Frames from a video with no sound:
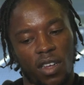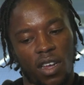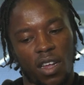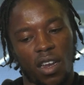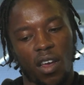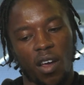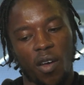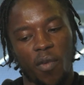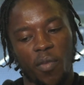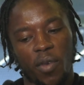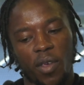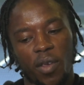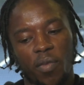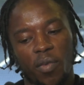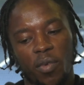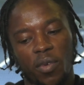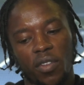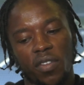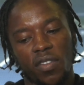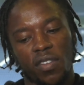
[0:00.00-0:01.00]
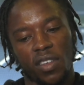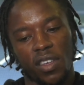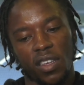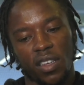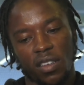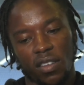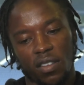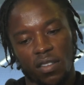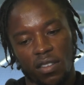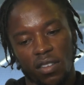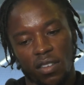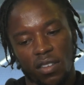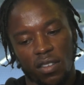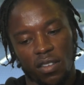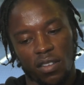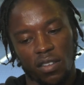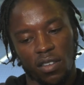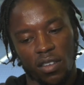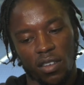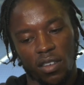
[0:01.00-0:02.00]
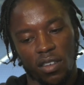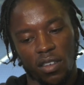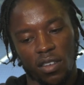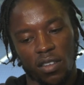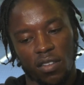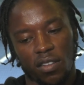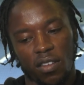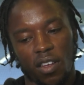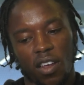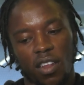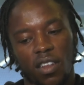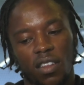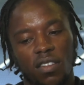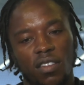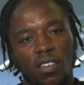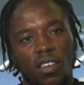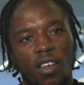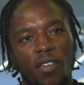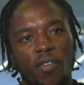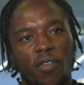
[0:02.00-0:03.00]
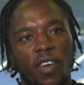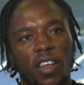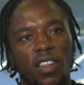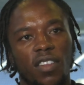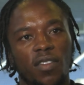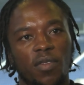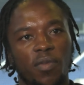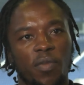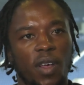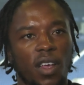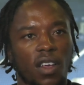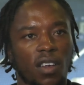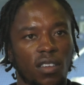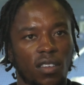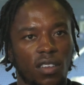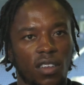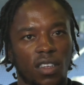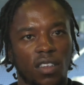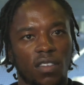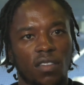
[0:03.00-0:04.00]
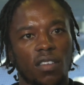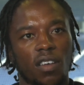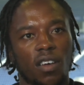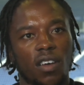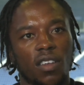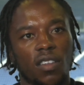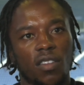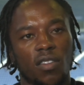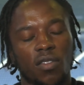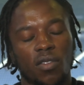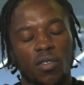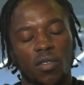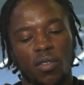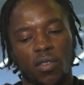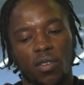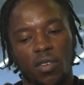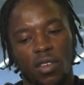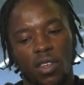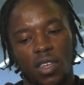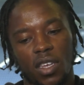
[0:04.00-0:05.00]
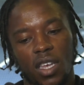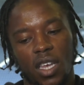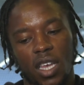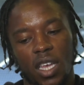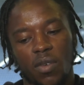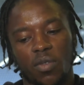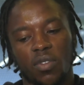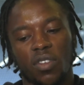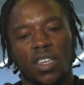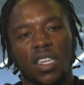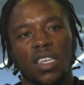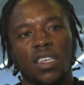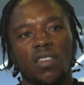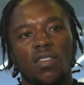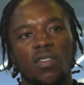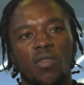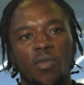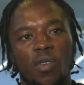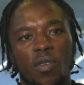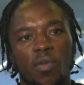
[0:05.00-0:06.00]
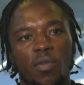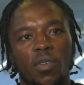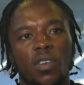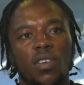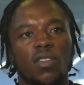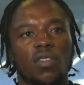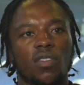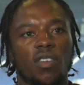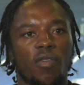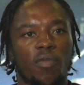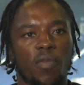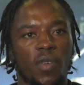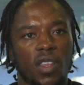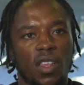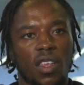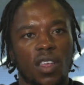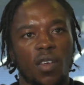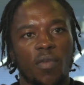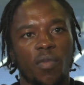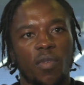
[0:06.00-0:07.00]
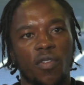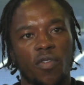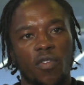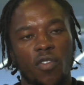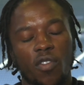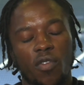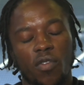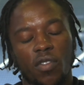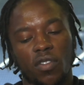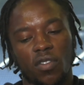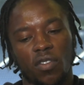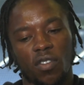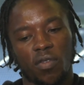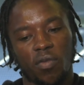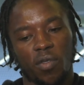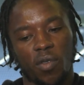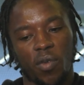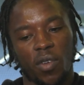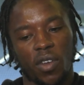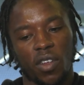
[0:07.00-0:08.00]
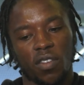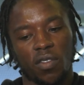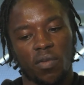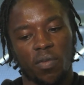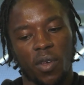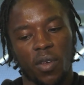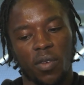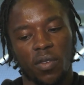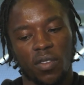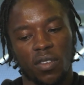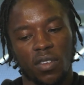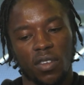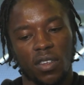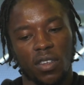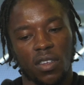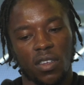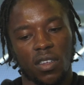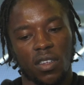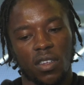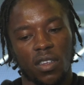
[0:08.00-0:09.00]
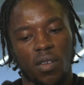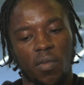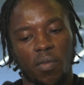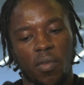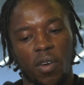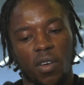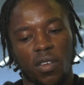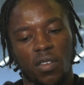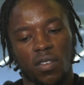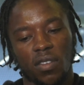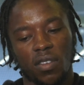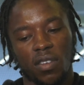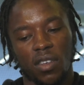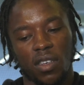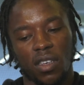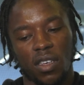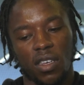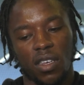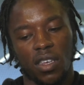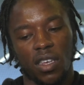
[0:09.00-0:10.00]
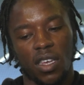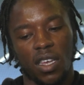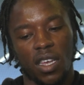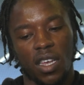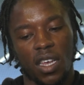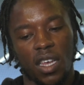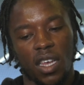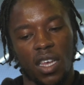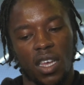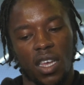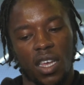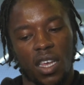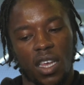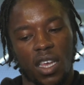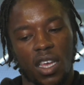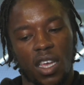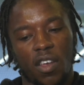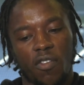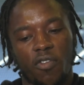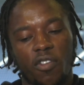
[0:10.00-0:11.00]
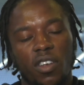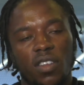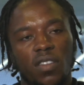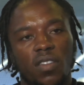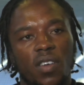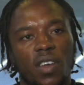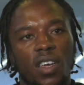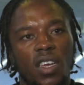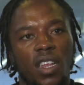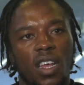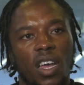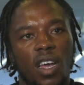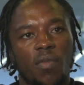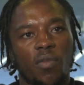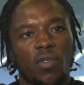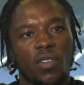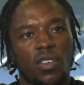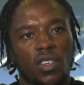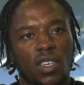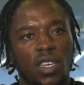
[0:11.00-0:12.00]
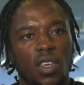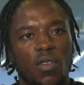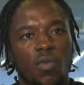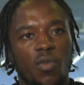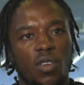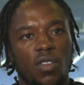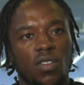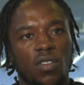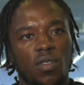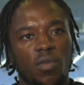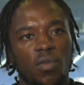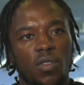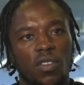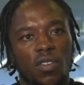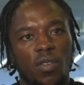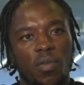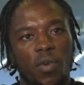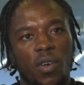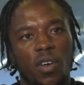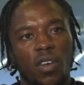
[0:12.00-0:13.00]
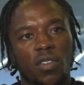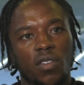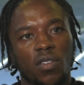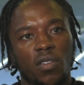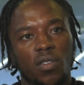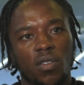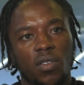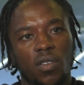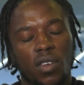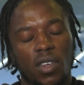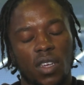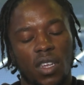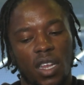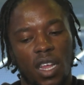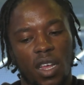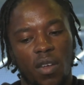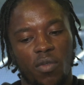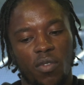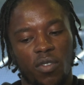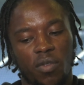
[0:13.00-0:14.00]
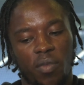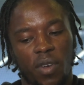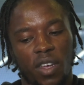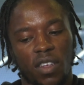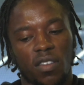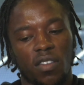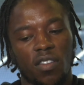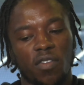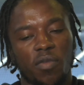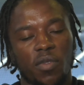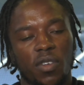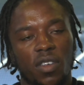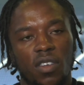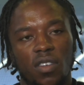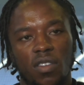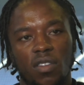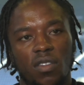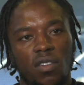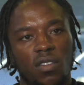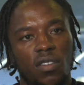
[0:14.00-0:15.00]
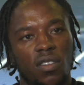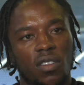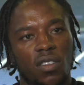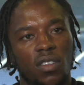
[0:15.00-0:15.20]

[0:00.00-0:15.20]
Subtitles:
a lot of people would see it as it's a signing to get fans back on their sides, or it was an easy one because I've been here before and stuff. But when I spoke to the boss, he reiterated how much he wanted me as a personal, and that was massive, because